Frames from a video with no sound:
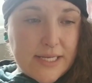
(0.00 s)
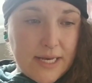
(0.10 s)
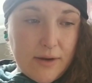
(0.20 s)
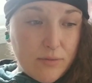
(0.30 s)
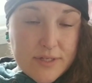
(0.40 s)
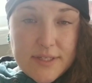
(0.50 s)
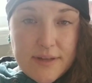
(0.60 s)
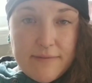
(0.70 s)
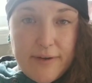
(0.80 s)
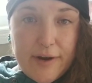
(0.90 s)
and it was
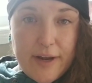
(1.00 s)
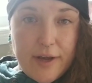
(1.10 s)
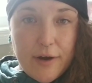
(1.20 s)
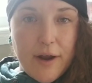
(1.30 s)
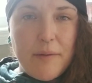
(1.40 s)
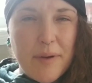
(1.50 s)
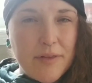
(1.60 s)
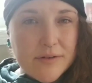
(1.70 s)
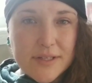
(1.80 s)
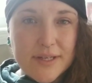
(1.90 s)
still very good, but
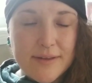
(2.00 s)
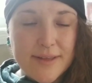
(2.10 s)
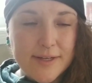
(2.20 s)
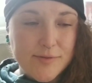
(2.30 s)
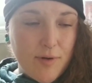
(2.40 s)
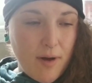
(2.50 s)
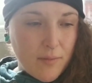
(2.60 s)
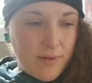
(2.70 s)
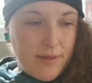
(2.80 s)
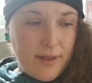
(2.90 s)
there's little things
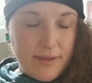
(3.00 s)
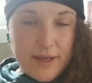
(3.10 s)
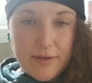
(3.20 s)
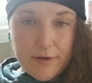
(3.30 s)
wrong with it,